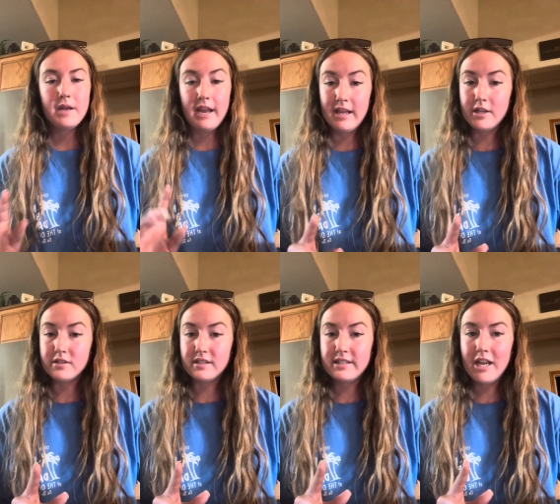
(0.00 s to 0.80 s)
And
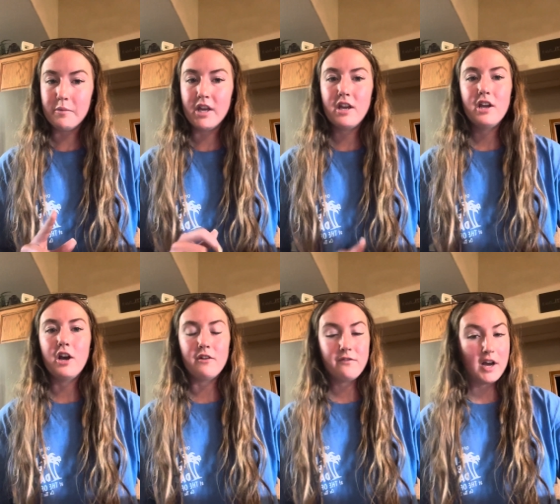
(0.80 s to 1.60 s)
there's a statement
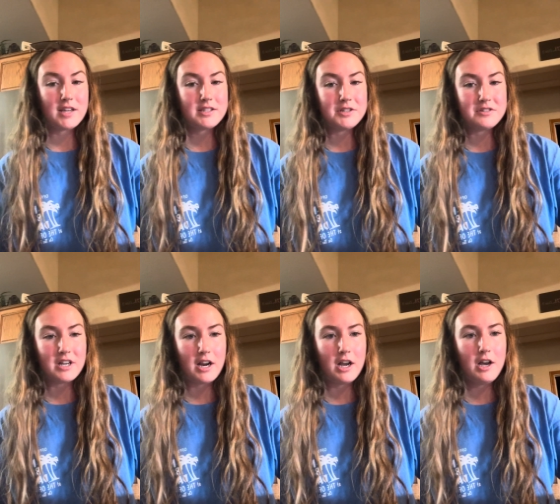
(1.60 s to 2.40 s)
on
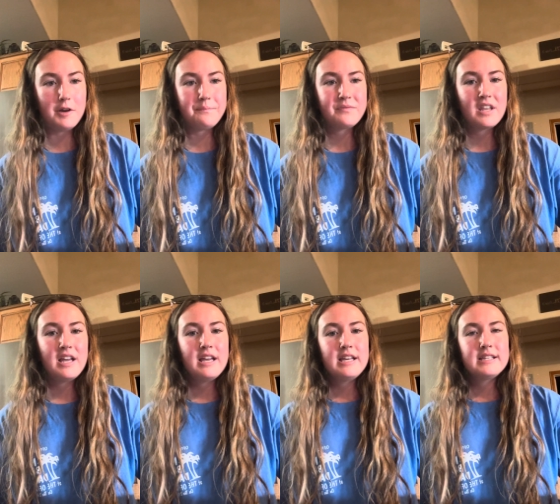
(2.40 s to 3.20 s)
FoxNews.com
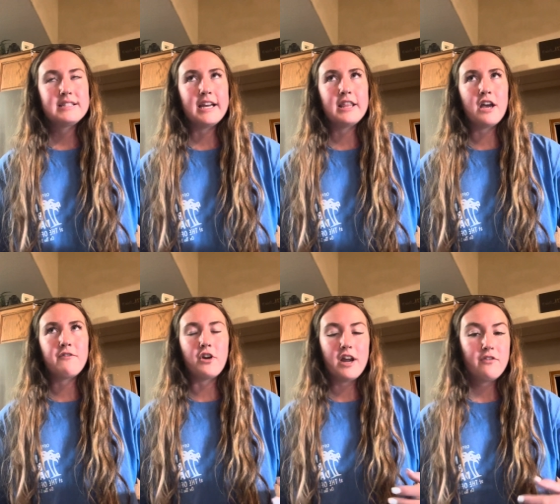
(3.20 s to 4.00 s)
saying that
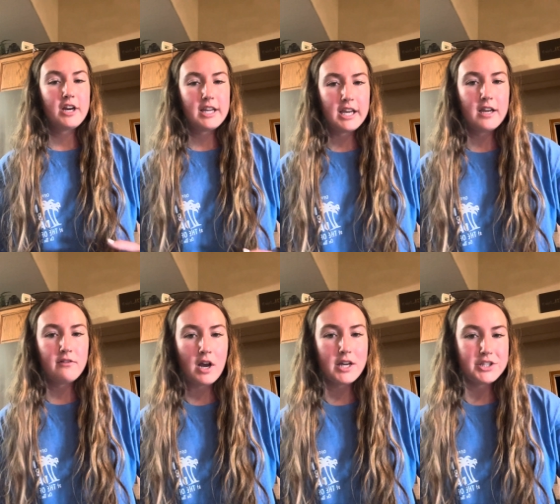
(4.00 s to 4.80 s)
for every Kid
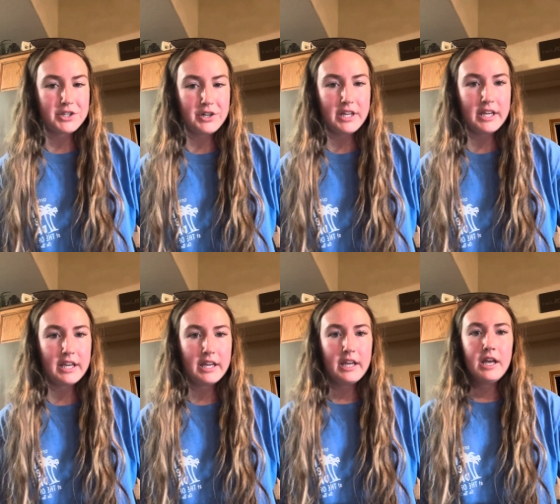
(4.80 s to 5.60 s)
Rock
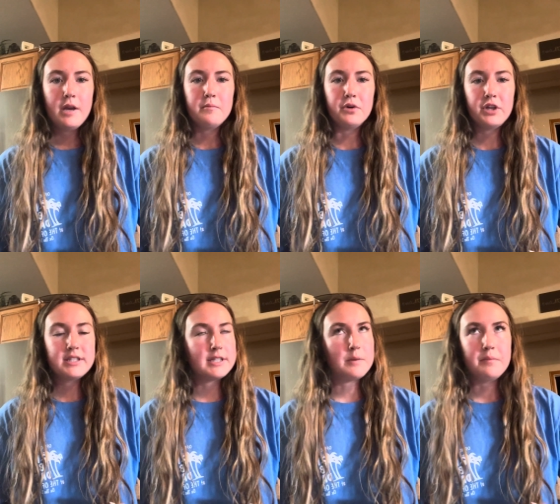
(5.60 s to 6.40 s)
shooting,
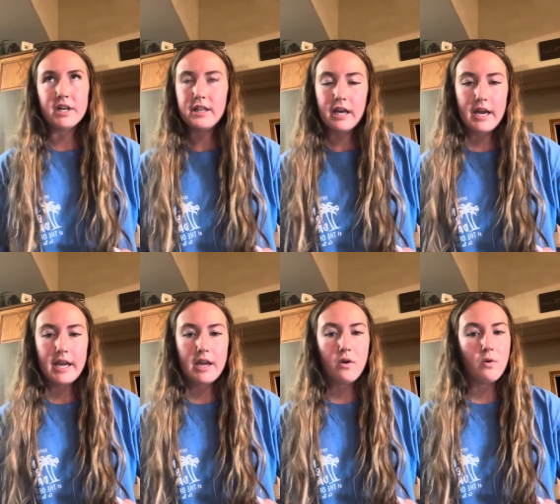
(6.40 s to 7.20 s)
bullets in a Bud
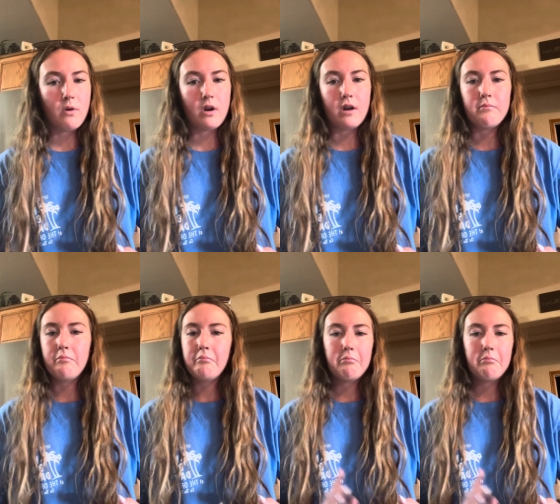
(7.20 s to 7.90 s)
Light or